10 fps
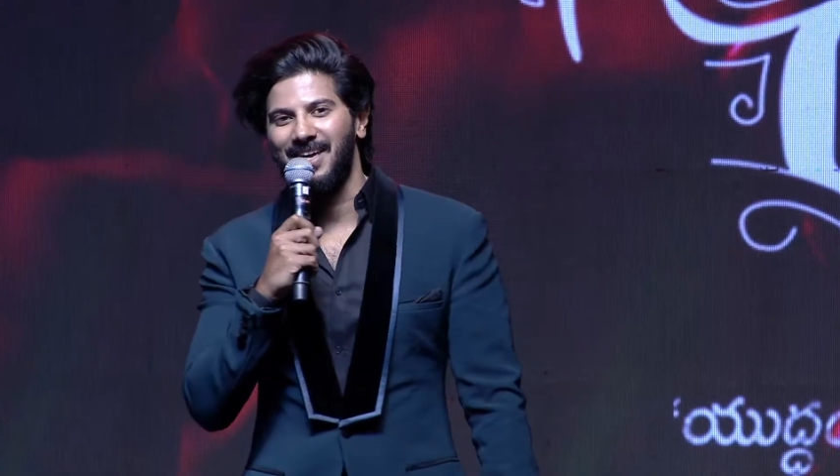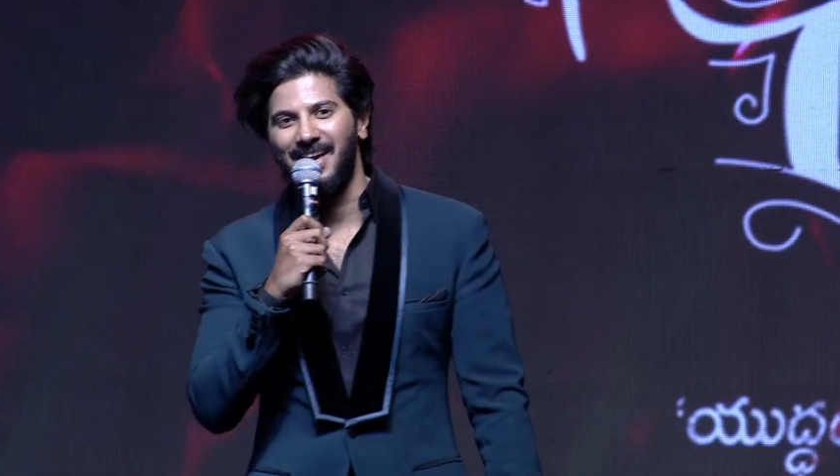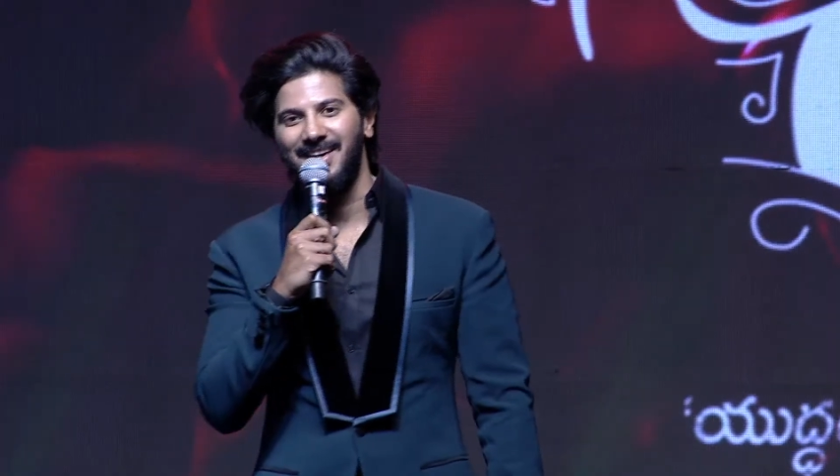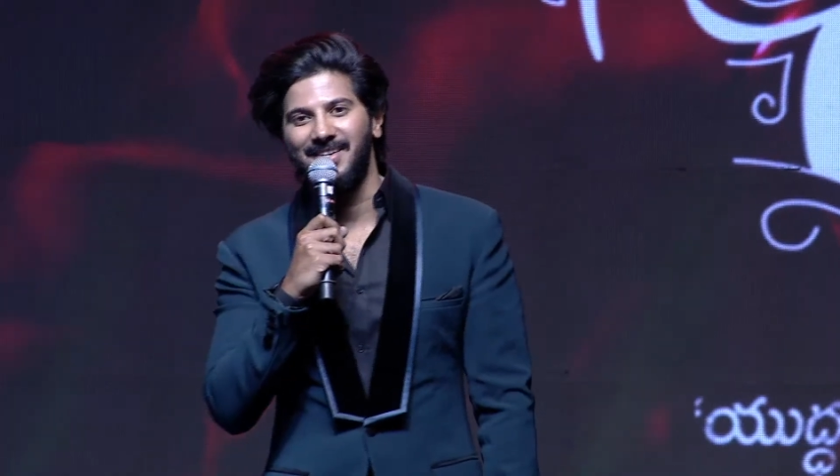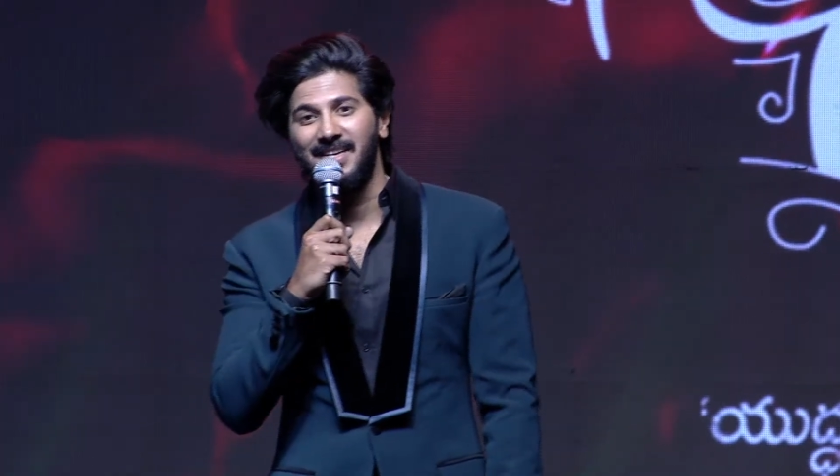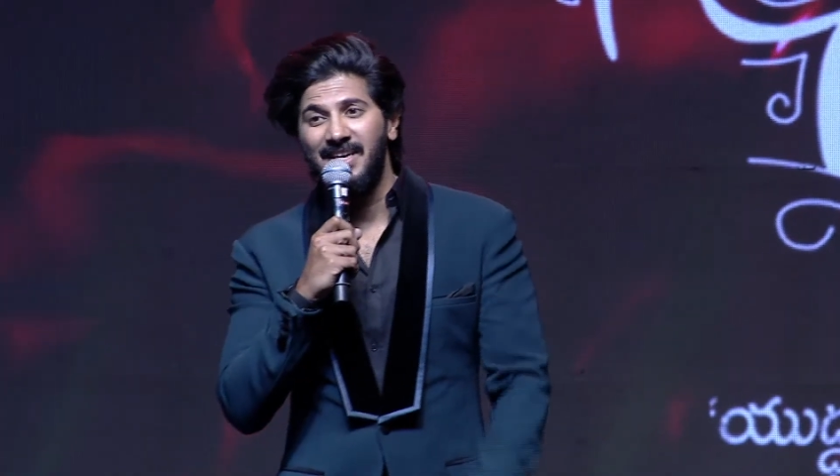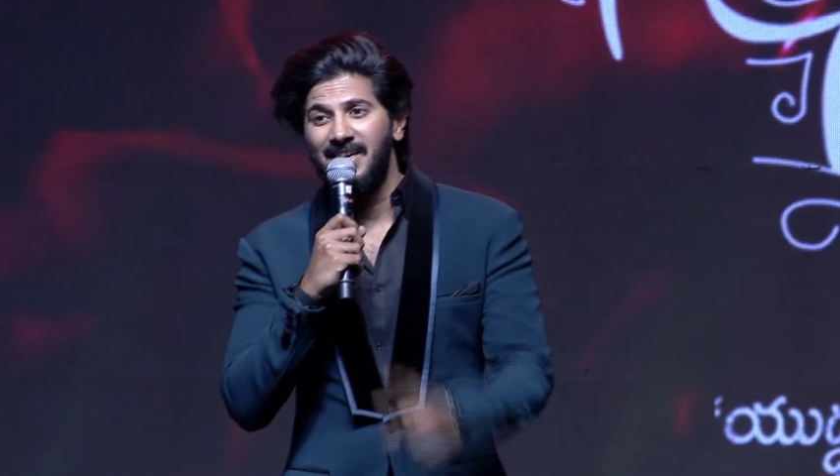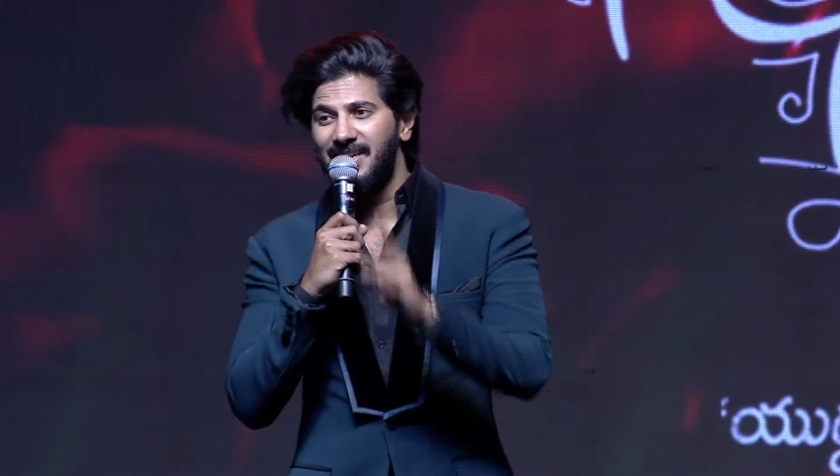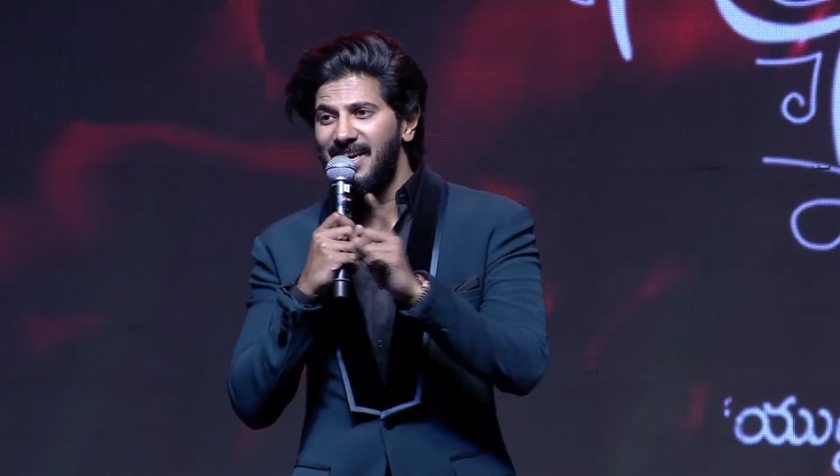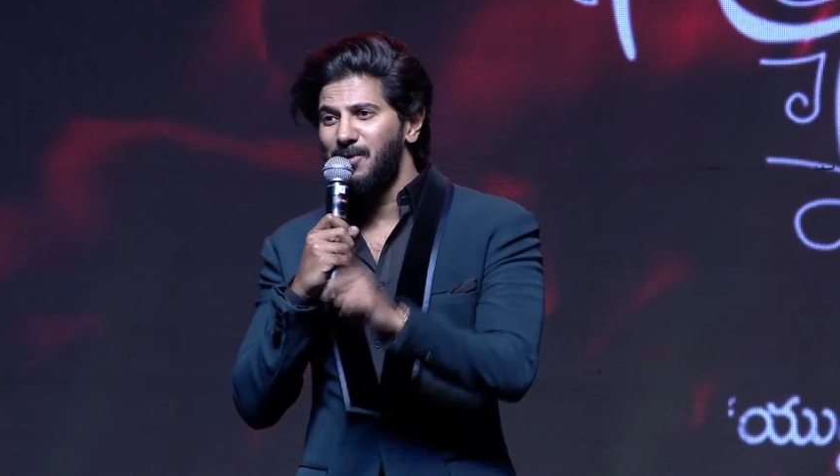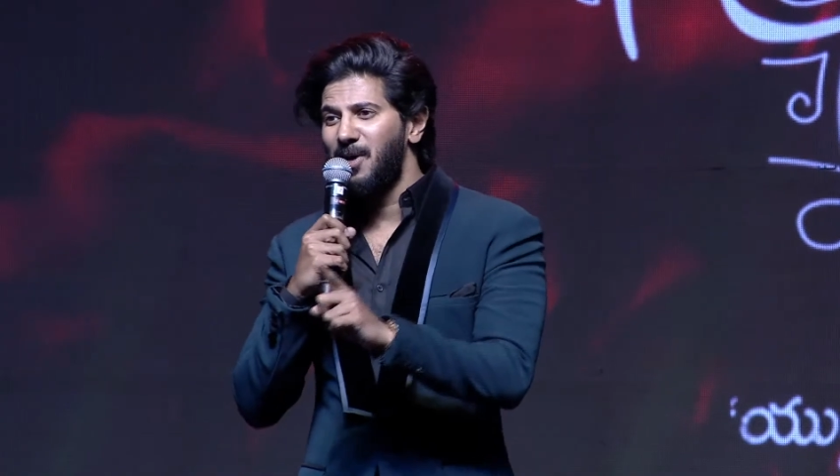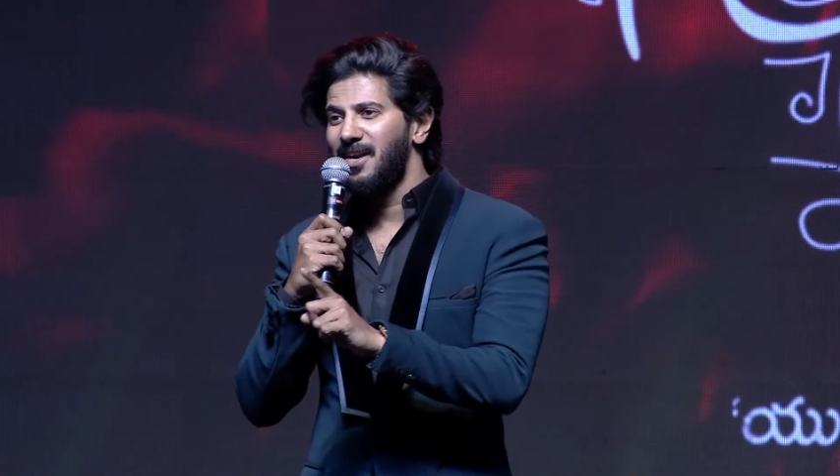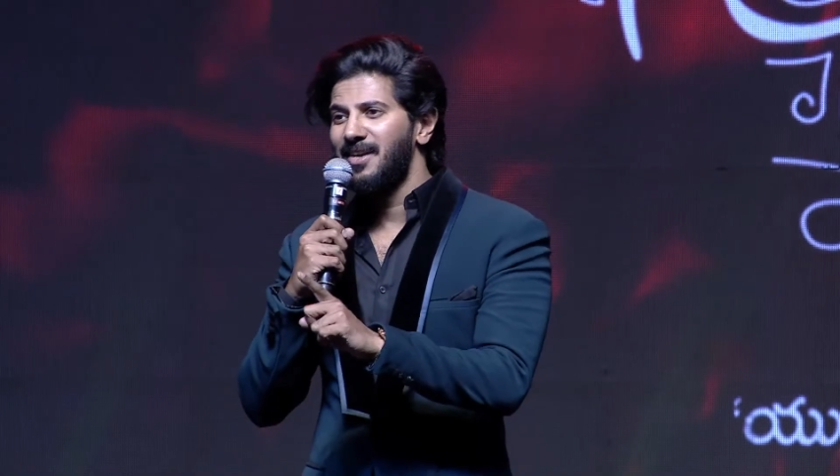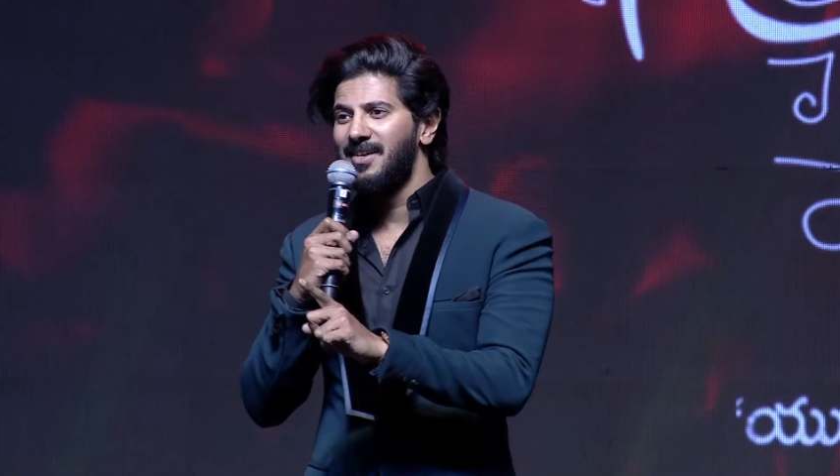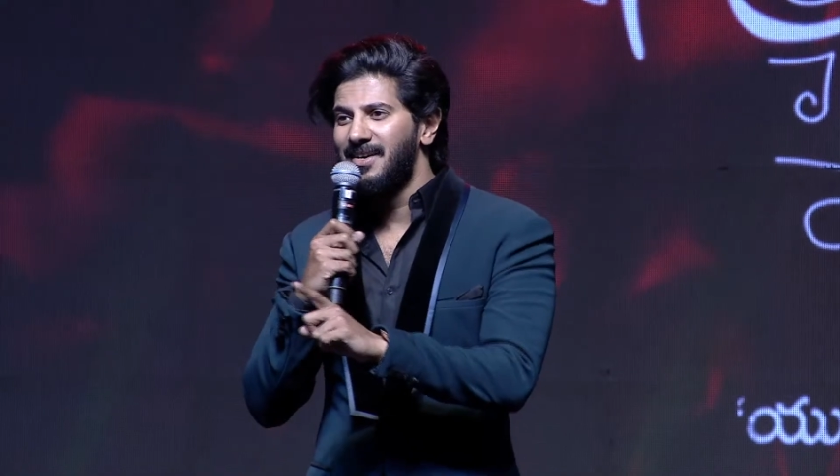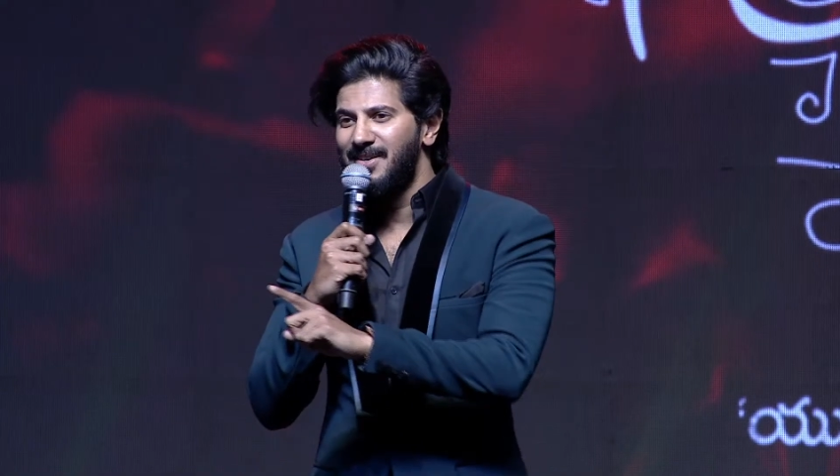And day one,